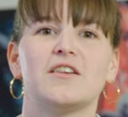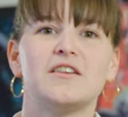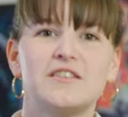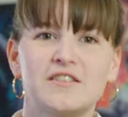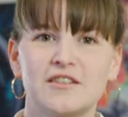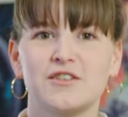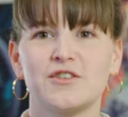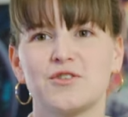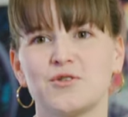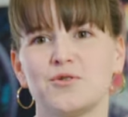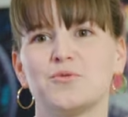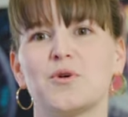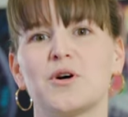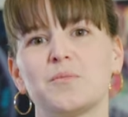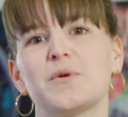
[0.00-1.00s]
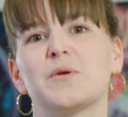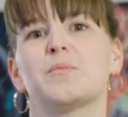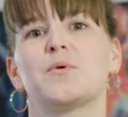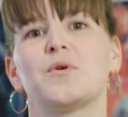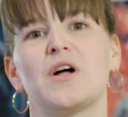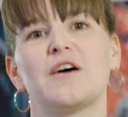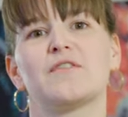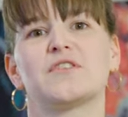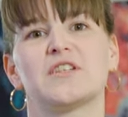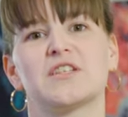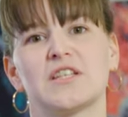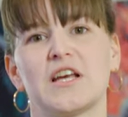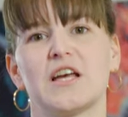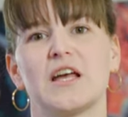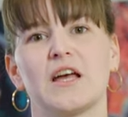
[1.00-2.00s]
listen to what people have to
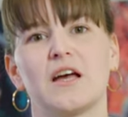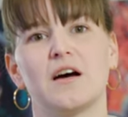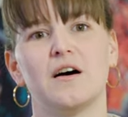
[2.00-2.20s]
say.